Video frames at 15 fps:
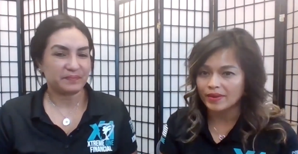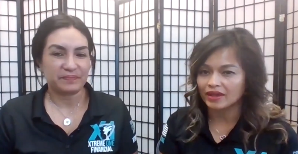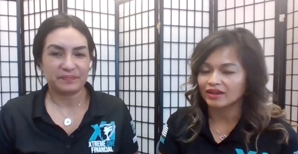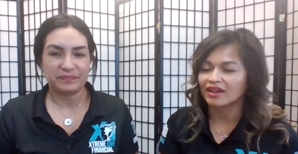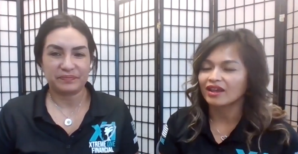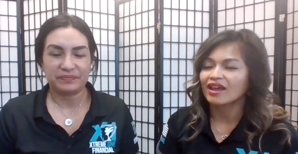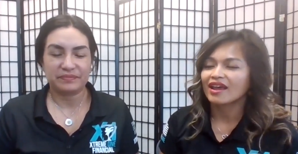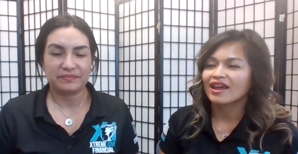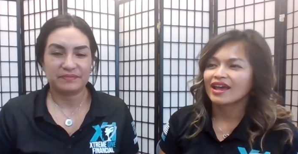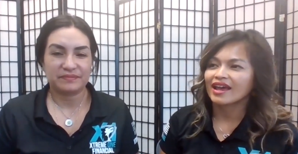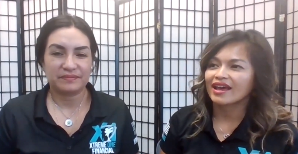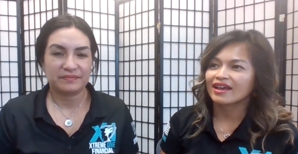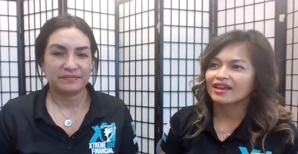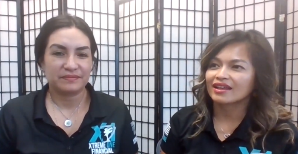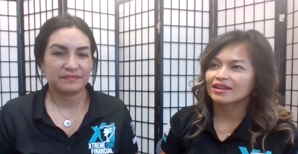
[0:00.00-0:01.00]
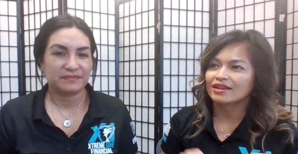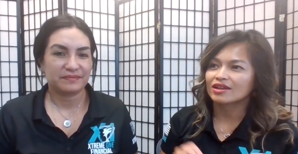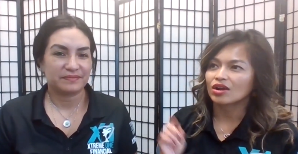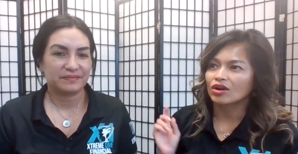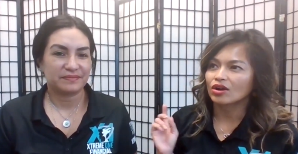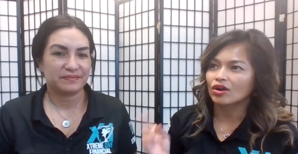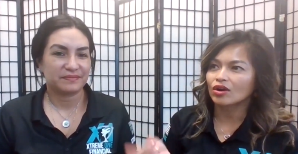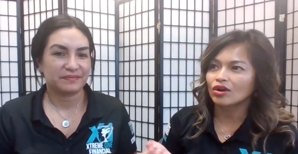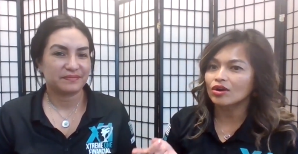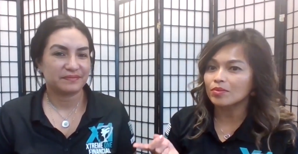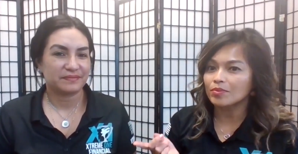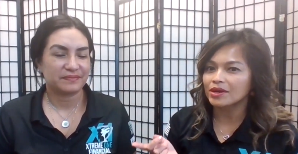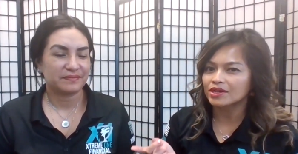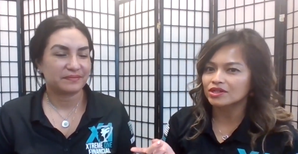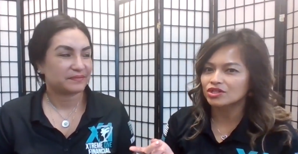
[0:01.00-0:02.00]
Speaker 1: women. And
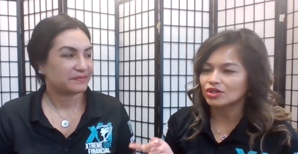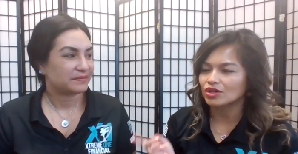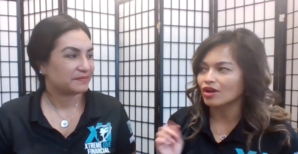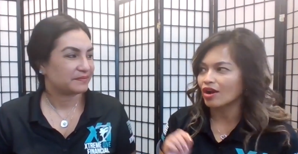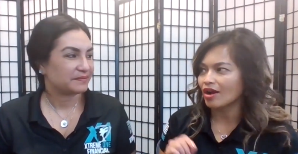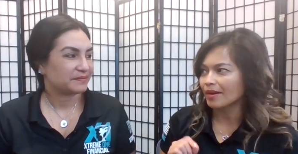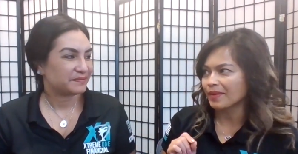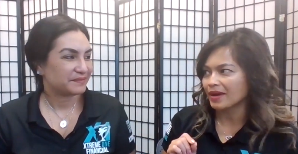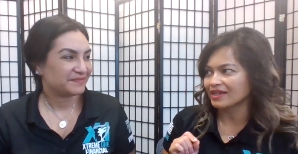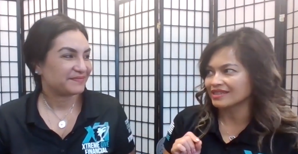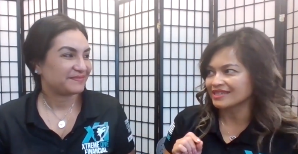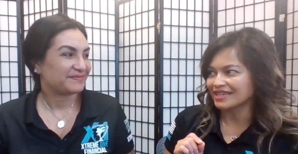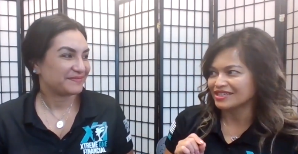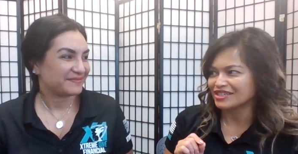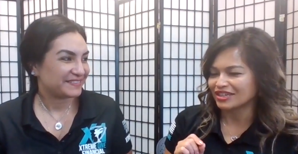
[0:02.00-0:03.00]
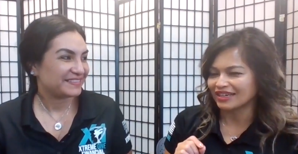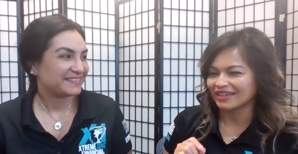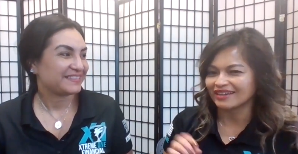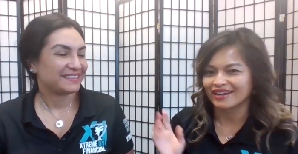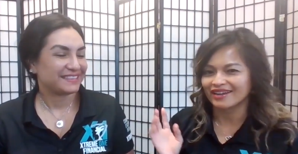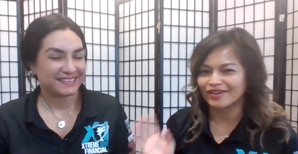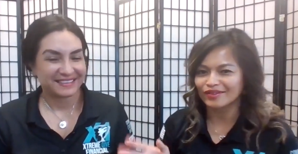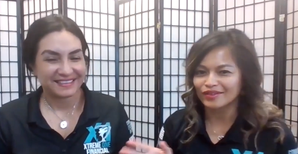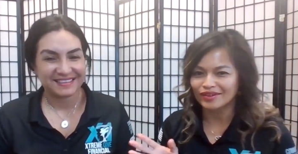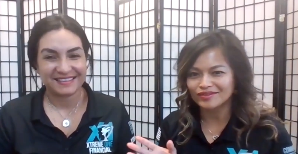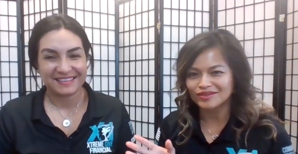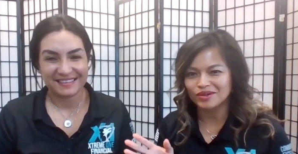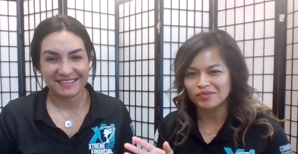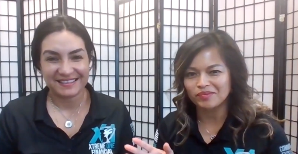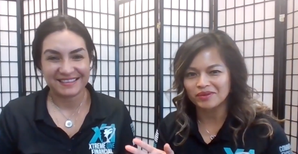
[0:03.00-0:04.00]
her picture caught my attention and I
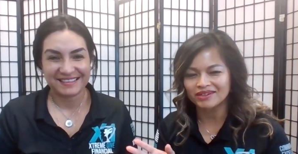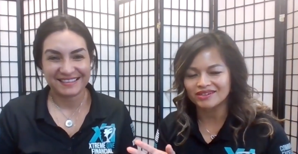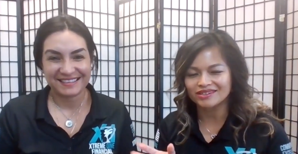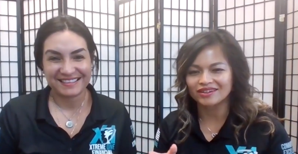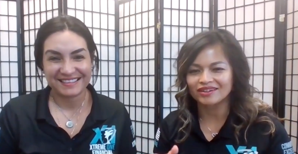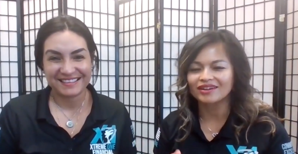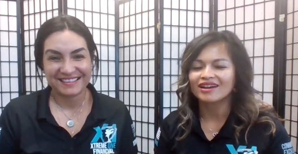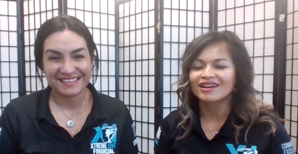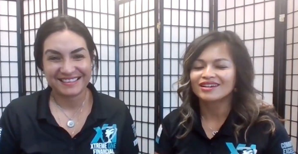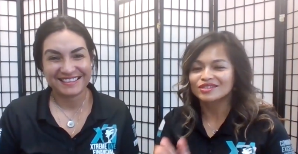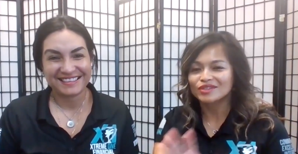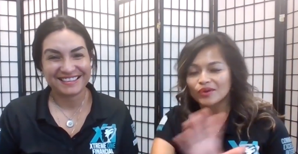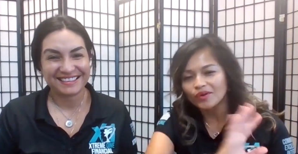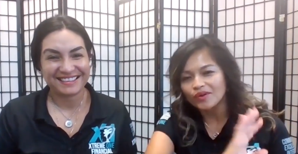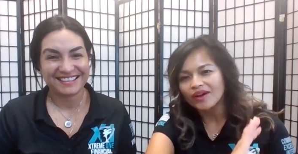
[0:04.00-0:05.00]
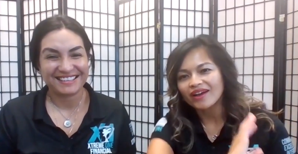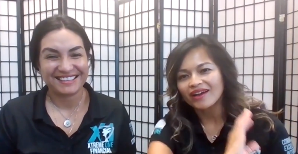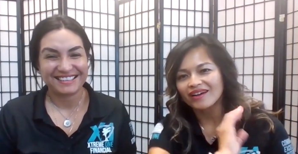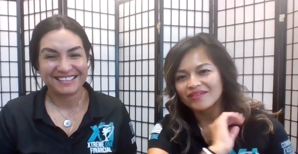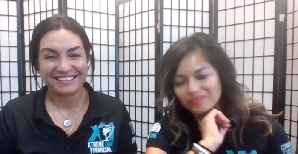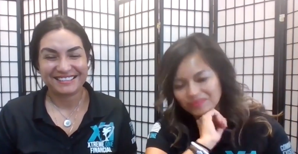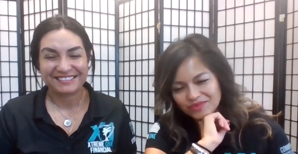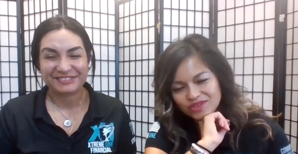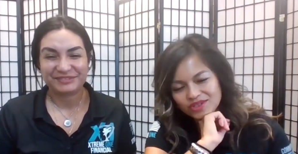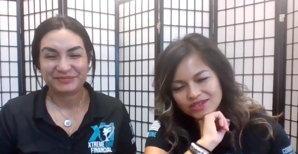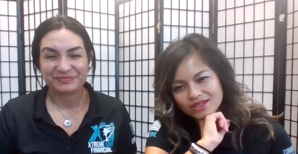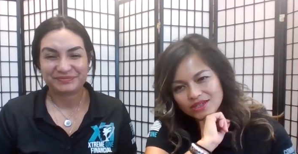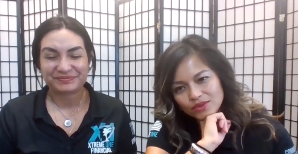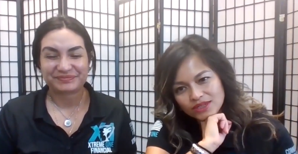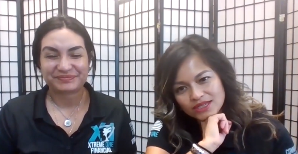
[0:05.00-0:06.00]
loved her picture. So
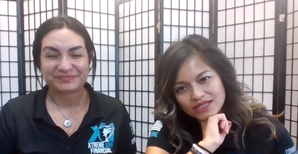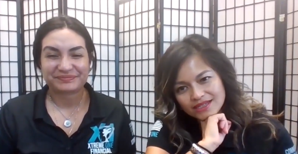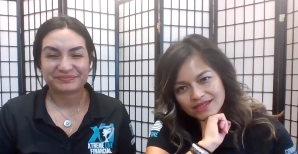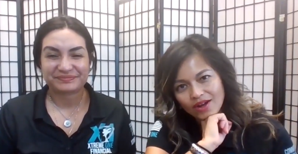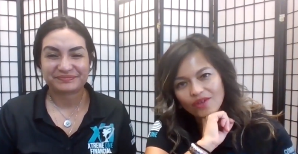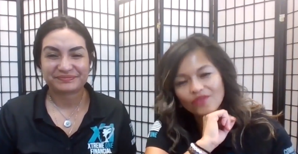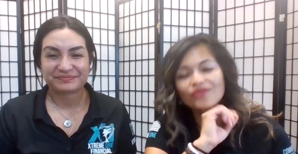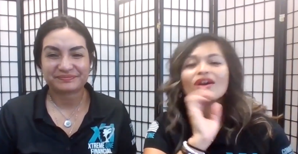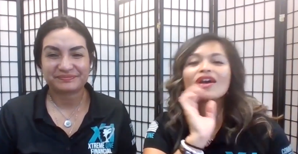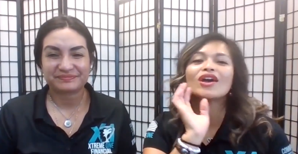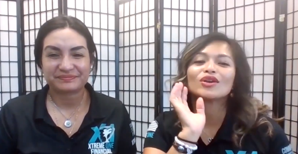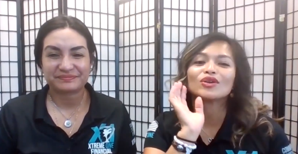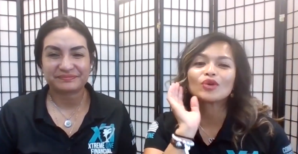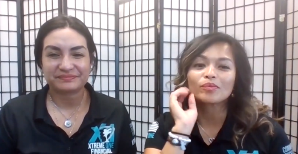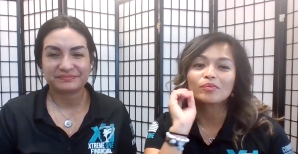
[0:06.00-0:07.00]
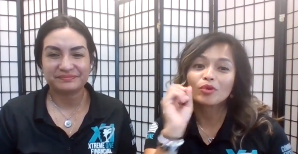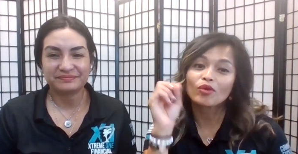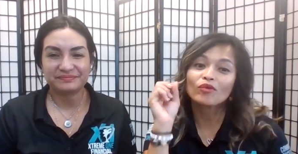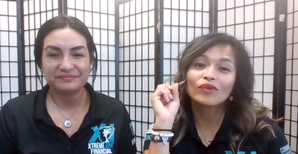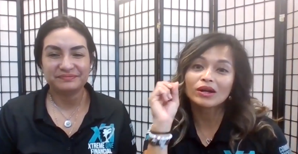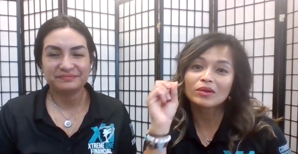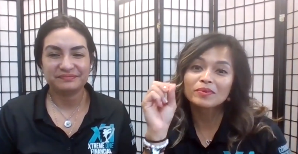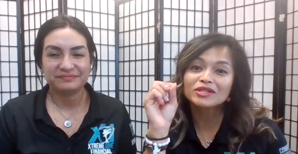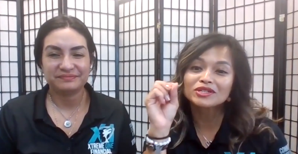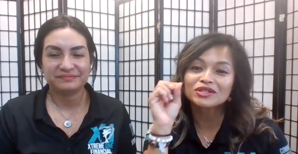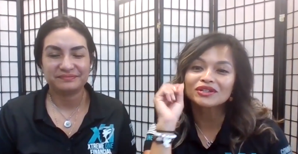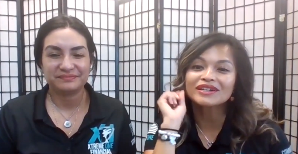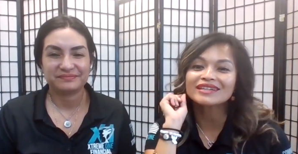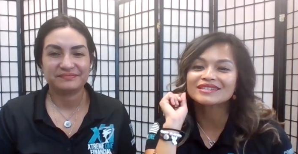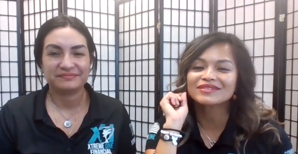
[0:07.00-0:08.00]
just note to self your profile
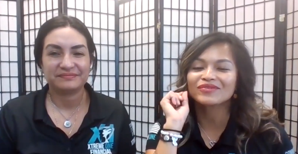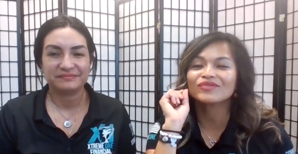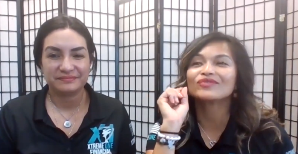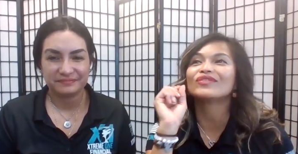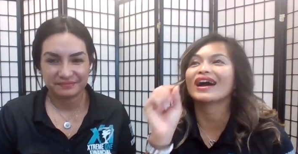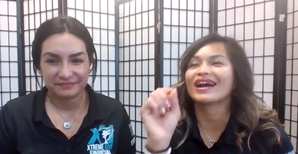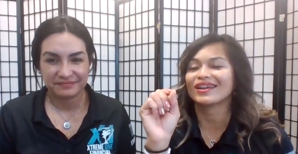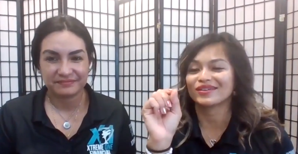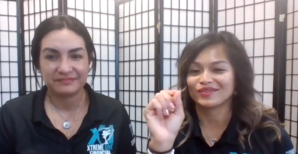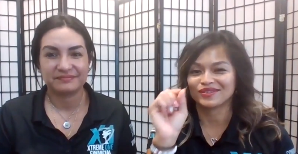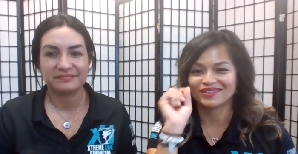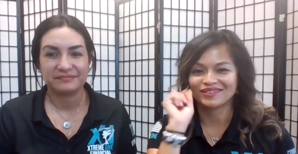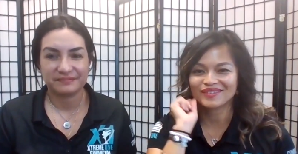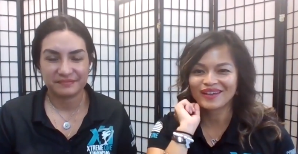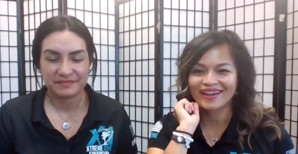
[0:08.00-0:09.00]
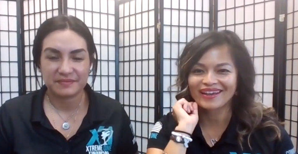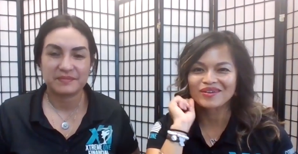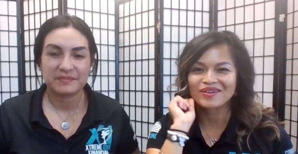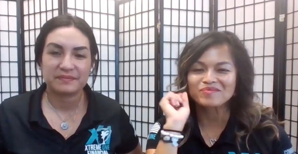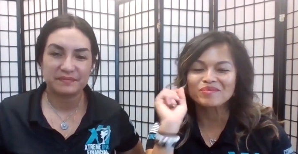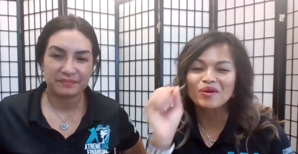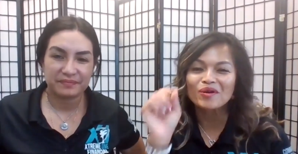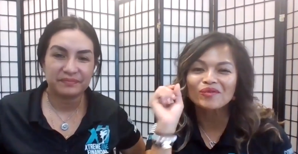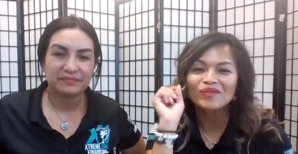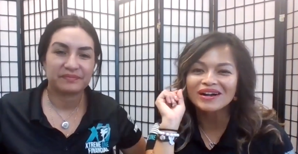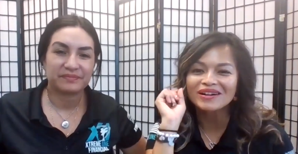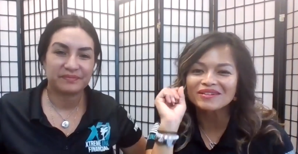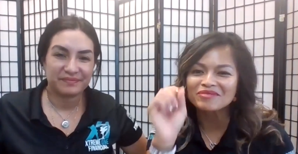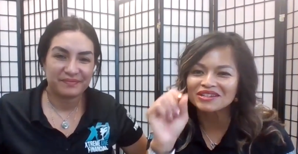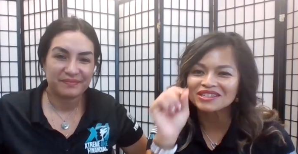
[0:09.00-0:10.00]
picture is vital okay your
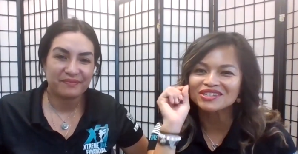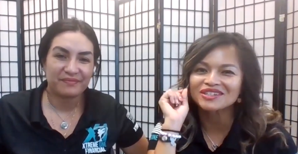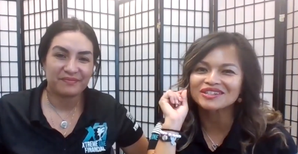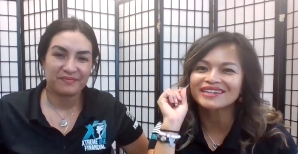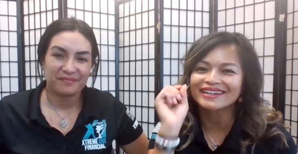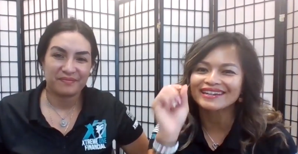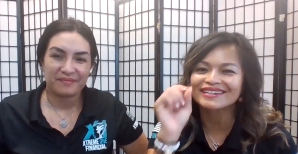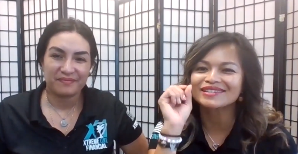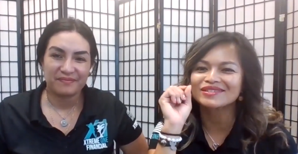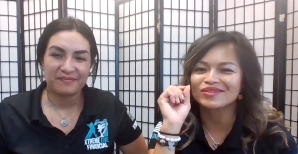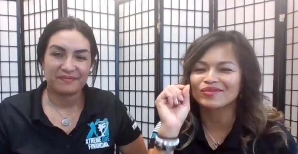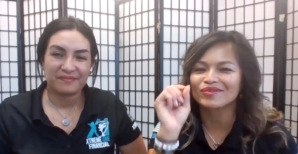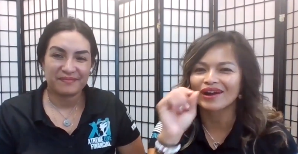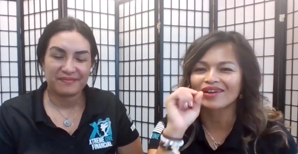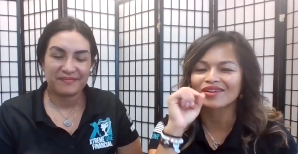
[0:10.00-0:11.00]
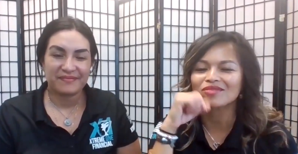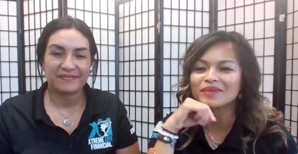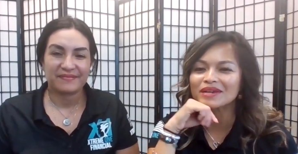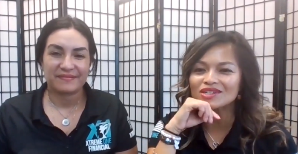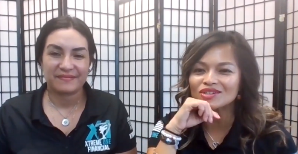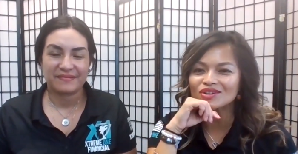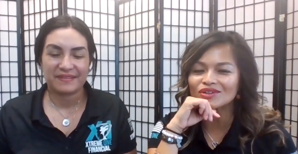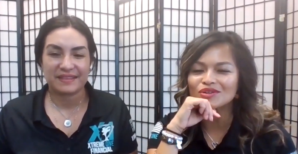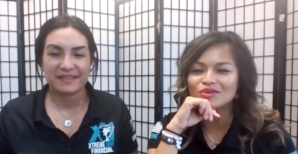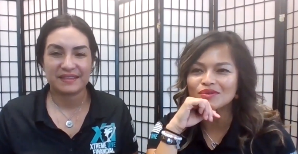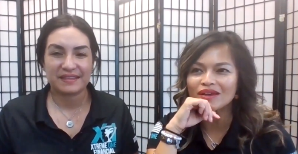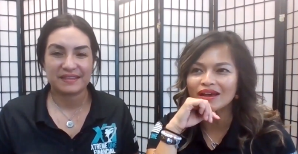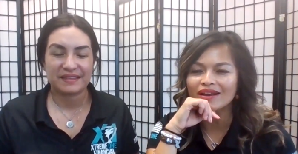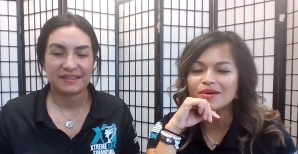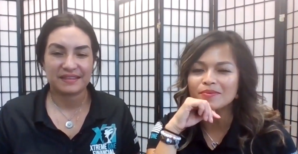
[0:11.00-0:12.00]
profile picture is vital make sure
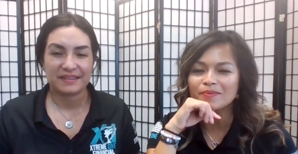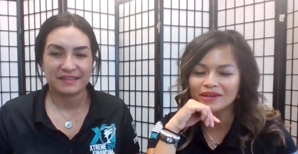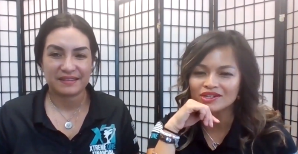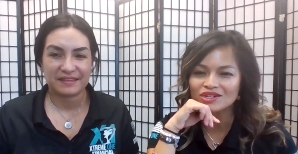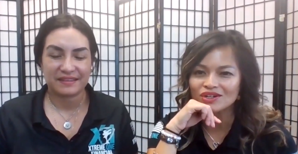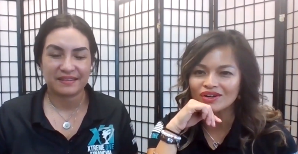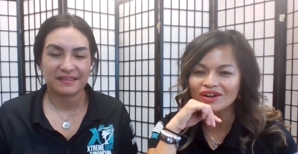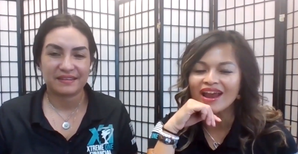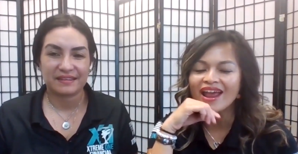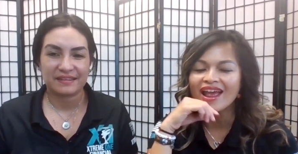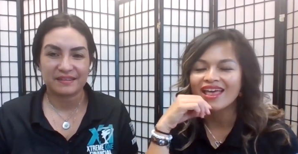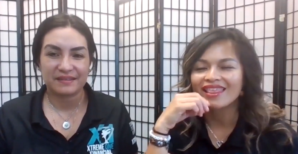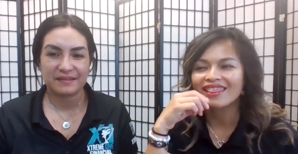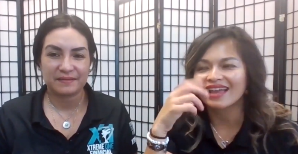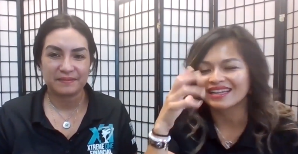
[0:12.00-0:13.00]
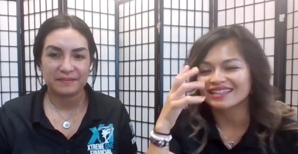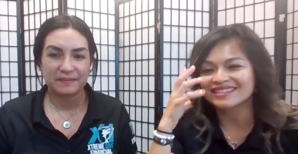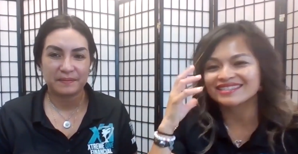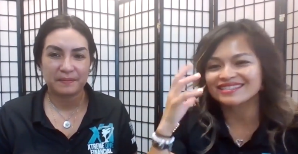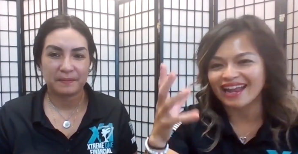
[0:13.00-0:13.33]
you get a picture that